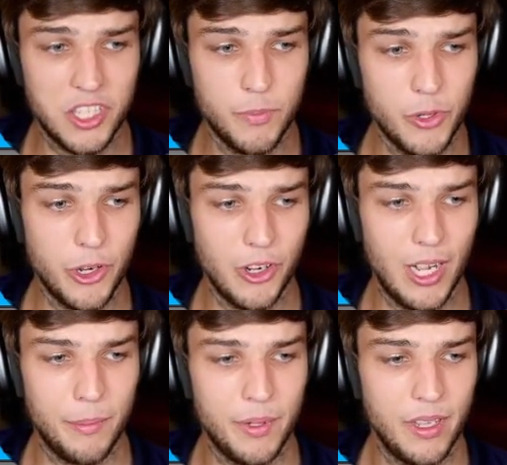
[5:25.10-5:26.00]
boot her
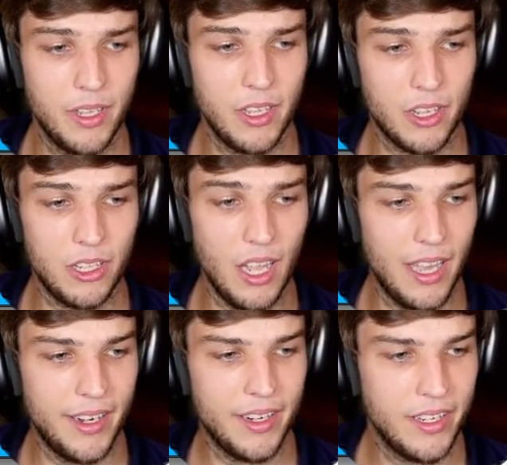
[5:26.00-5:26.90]
up.
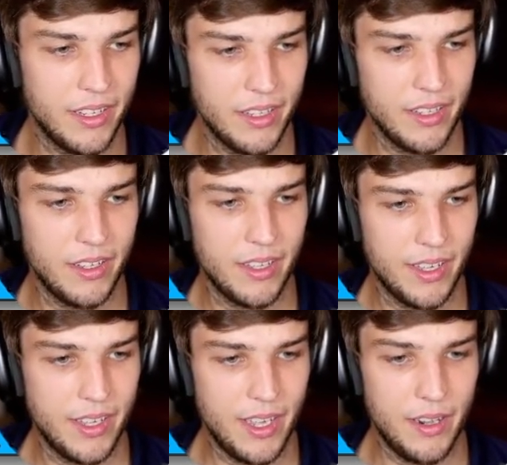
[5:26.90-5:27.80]
Claude,
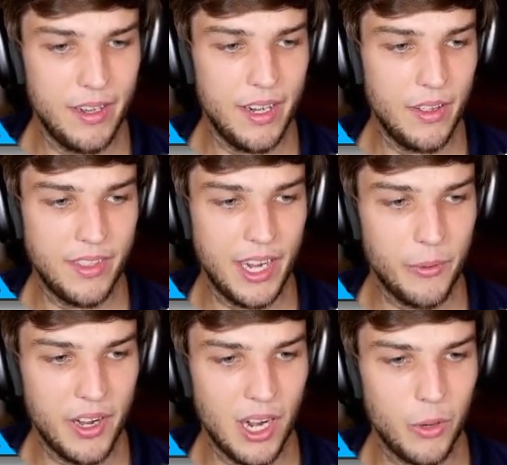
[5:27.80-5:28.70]
and there we are.